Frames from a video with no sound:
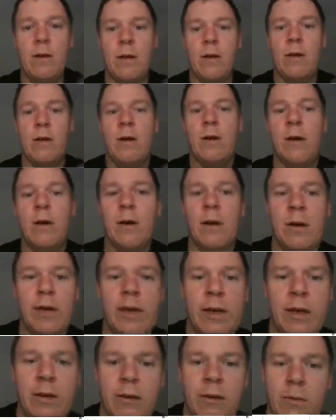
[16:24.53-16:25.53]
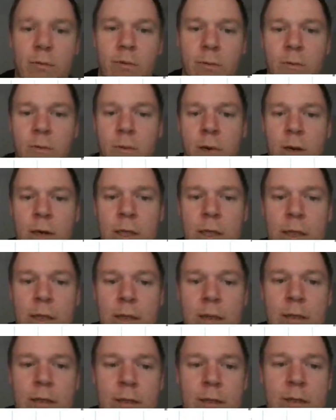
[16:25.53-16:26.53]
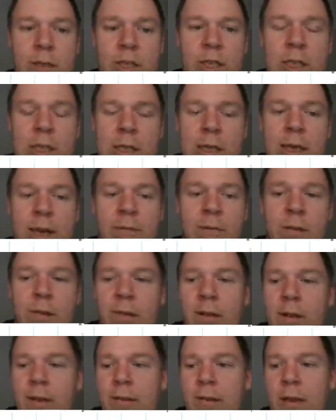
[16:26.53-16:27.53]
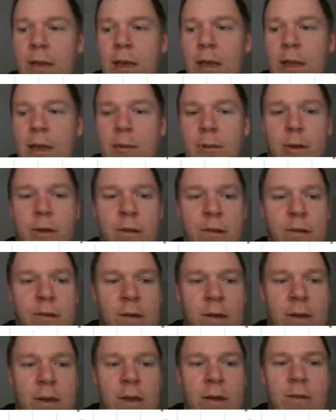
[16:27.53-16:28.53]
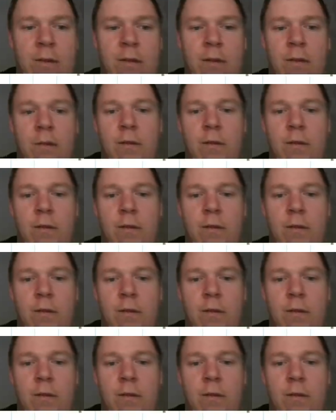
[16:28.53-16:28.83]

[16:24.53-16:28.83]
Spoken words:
I will just leave this lesson here because I need to